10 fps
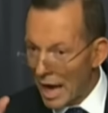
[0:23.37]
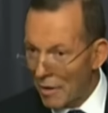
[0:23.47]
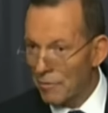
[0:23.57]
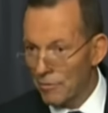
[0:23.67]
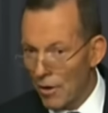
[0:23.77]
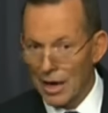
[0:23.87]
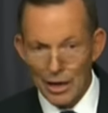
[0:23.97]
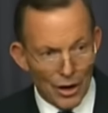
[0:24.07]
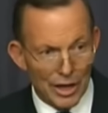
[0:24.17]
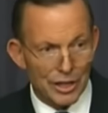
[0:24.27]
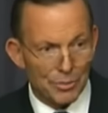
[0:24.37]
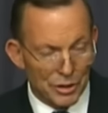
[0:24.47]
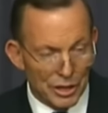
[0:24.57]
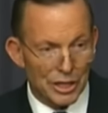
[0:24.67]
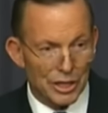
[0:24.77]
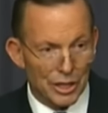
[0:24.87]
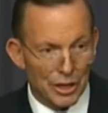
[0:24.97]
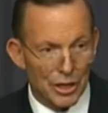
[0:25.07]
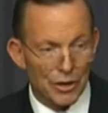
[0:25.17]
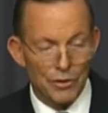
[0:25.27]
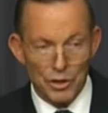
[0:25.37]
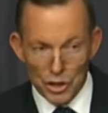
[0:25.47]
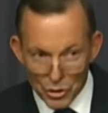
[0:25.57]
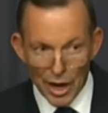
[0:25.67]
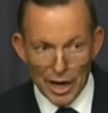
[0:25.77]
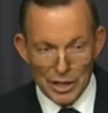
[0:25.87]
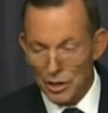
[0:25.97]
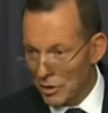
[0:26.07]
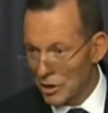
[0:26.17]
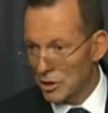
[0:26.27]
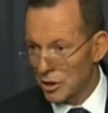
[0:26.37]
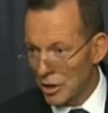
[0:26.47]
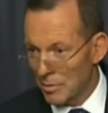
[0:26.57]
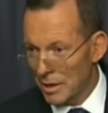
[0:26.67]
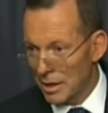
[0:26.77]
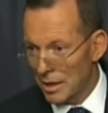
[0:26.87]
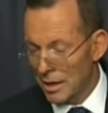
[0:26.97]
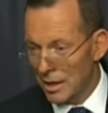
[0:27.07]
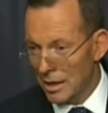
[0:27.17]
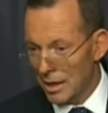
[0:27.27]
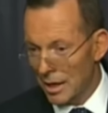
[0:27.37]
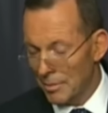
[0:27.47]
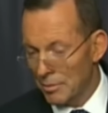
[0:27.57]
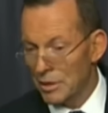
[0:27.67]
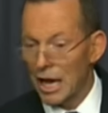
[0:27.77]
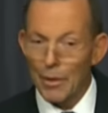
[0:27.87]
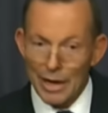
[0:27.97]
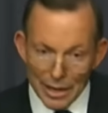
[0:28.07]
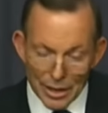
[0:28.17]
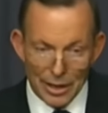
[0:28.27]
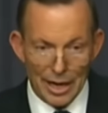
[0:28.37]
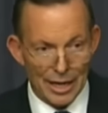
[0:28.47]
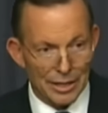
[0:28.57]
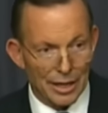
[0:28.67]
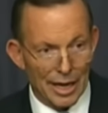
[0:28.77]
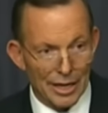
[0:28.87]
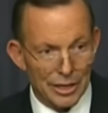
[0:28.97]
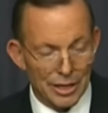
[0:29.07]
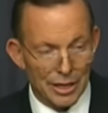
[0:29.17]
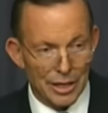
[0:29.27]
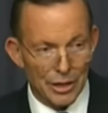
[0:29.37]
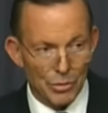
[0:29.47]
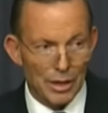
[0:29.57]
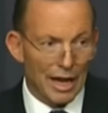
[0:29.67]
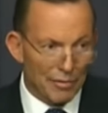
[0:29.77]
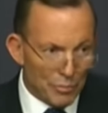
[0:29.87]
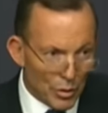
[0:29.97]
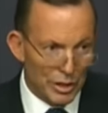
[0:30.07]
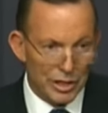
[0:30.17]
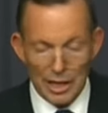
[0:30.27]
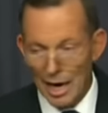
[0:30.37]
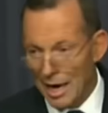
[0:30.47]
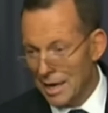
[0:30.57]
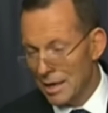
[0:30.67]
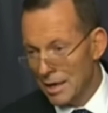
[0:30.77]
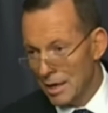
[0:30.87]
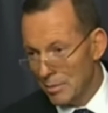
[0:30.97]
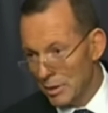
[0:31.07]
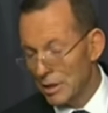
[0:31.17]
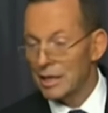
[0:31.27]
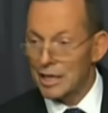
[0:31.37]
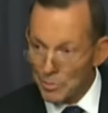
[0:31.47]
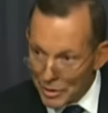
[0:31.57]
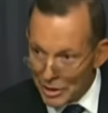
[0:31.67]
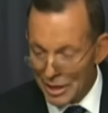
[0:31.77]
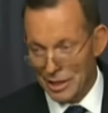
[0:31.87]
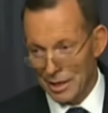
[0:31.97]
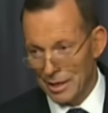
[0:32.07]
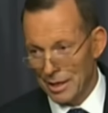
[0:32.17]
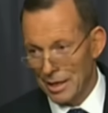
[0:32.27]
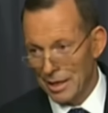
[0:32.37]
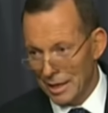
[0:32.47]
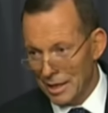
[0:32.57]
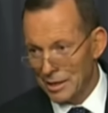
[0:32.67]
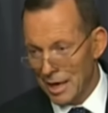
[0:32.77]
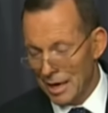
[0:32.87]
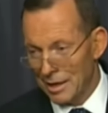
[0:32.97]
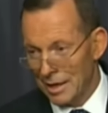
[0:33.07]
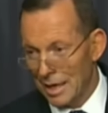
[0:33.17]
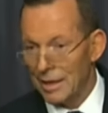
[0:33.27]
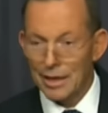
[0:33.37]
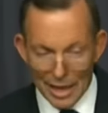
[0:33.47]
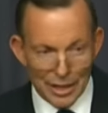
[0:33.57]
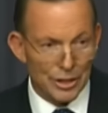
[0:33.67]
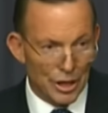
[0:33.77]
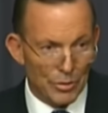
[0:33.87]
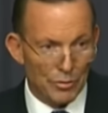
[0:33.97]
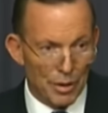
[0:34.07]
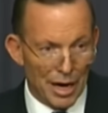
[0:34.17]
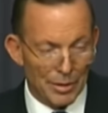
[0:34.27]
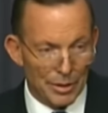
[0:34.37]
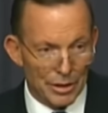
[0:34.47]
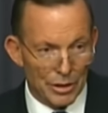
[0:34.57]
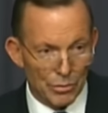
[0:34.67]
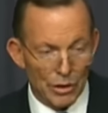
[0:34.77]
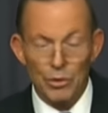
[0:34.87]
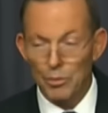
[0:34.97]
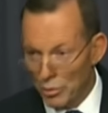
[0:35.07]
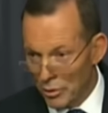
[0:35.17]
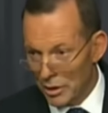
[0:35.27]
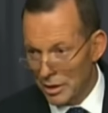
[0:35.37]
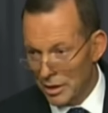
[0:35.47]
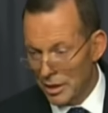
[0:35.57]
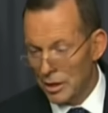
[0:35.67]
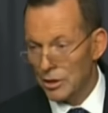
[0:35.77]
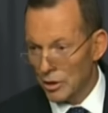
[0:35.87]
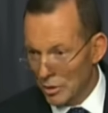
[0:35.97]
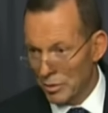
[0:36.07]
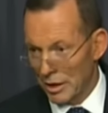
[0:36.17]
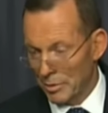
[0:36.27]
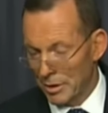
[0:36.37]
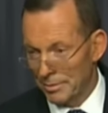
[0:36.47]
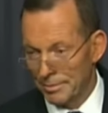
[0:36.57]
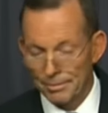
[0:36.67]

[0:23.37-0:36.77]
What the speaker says: have finalised a position for the duration of this term. Going into the next election, we'll have more to say, but the disposition is that in the next term of Parliament, we will put it to the people.